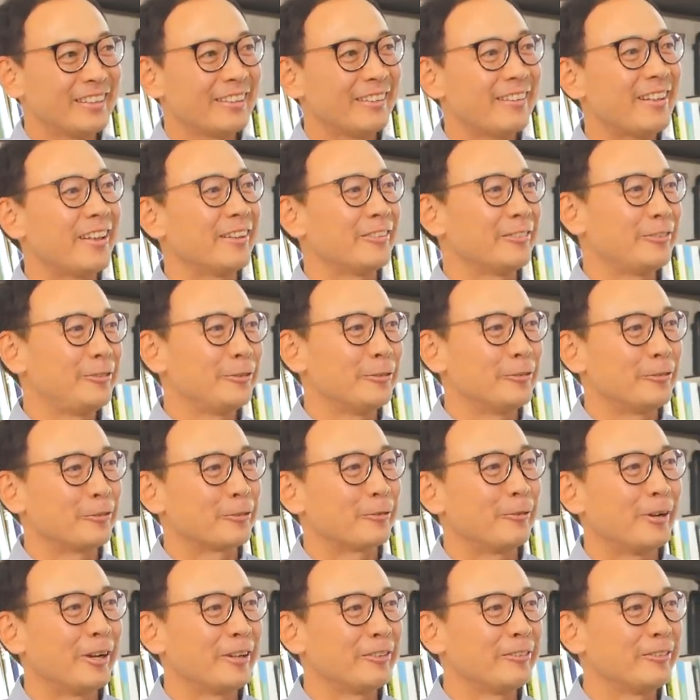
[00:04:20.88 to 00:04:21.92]
to that student's
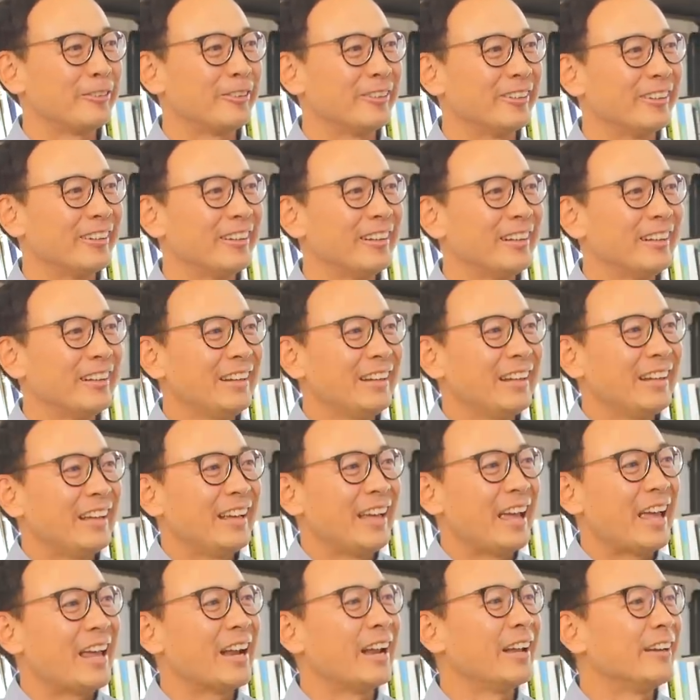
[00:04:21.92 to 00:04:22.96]
question,
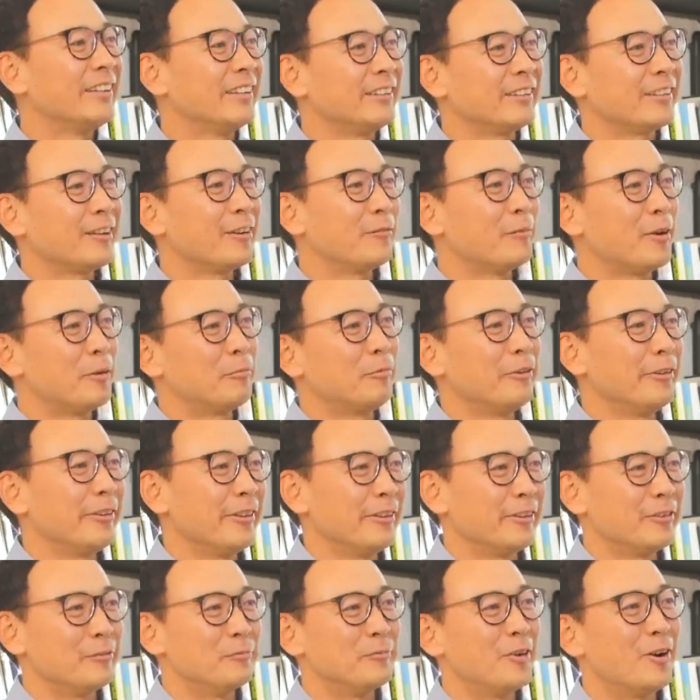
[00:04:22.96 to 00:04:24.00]
and I didn't come up with
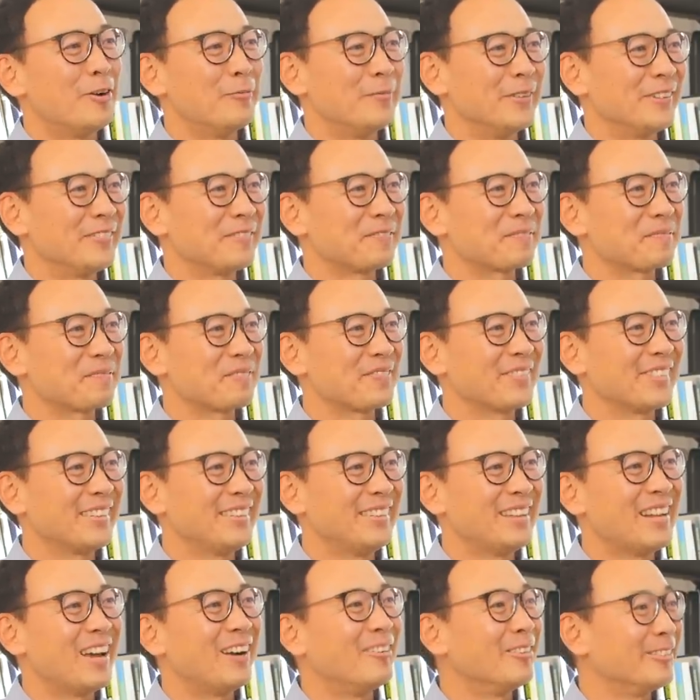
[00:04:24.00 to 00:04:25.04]
it in the moment.
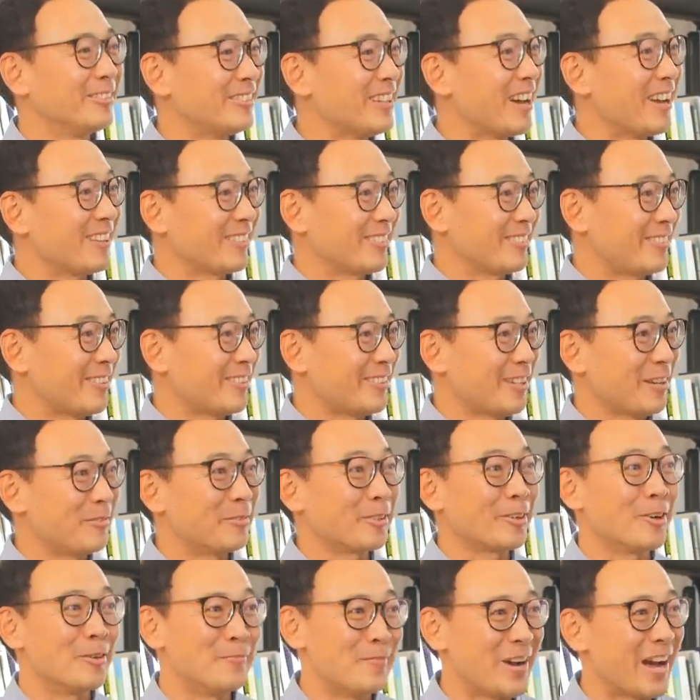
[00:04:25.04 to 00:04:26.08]
Now it was nice because I was able
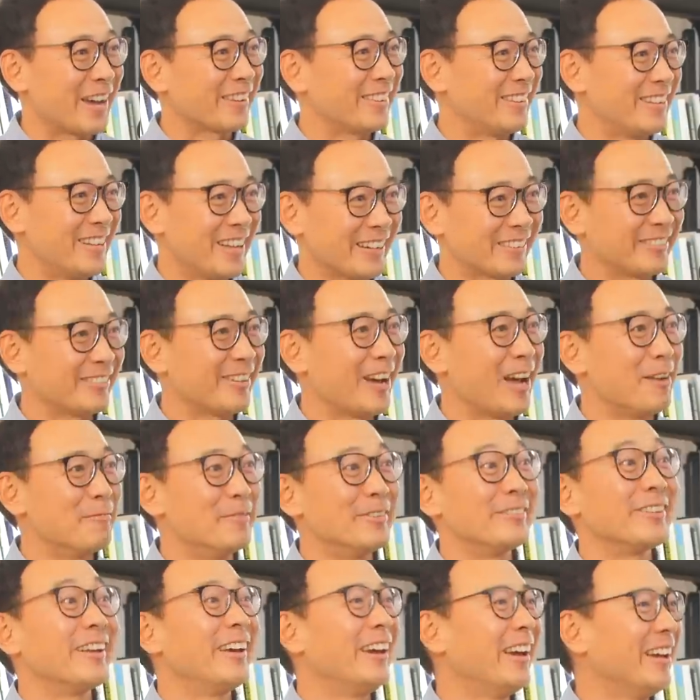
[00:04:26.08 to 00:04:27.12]
to go back the next time
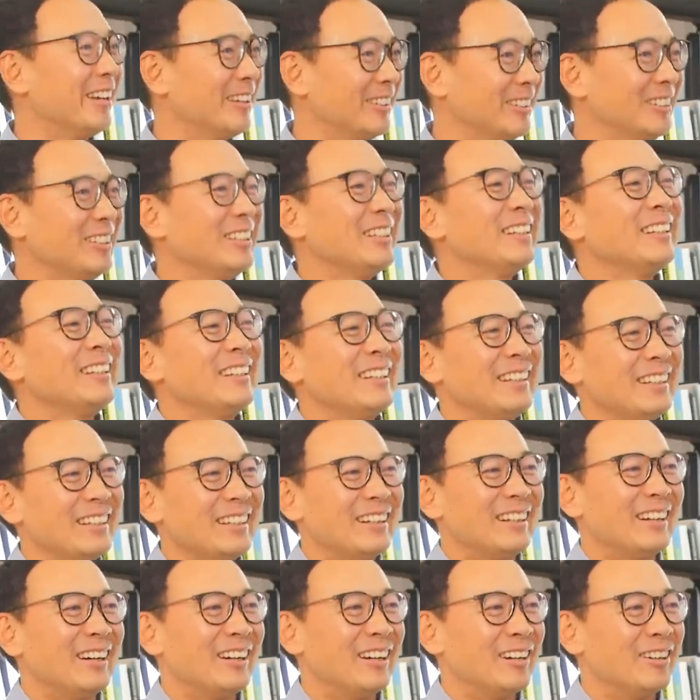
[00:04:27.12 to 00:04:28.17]
and say, hey,
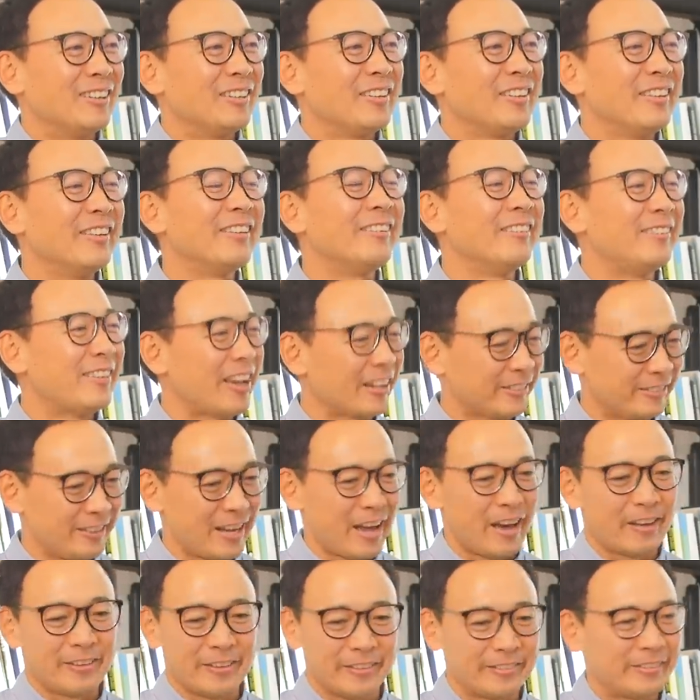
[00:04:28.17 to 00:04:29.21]
uh, this is actually
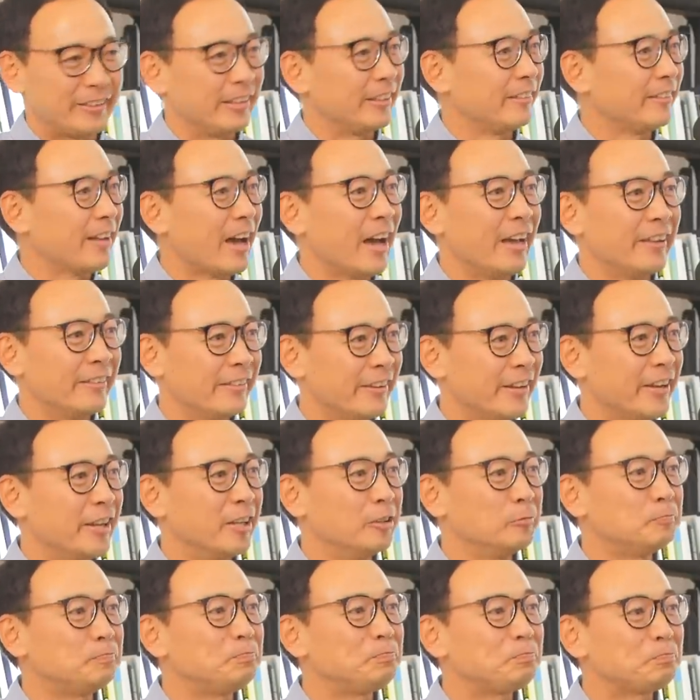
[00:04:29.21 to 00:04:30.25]
how this thing ties
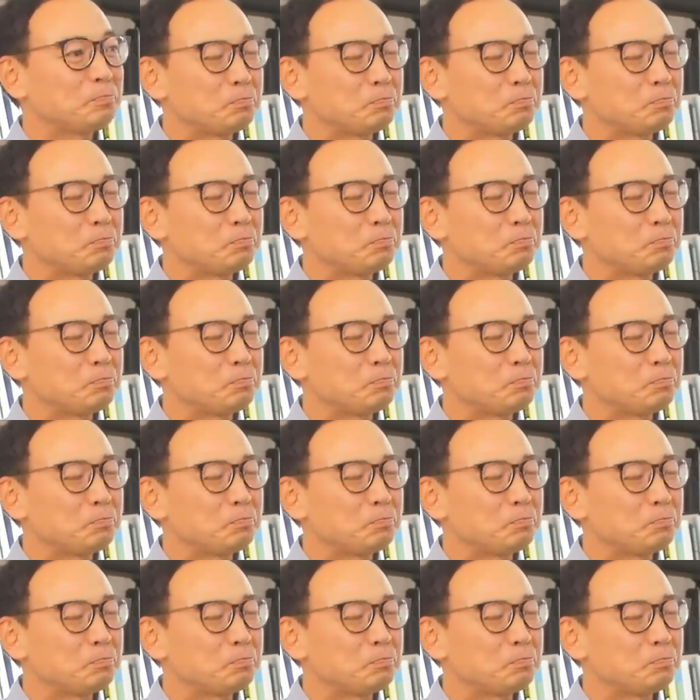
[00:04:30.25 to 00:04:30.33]
in.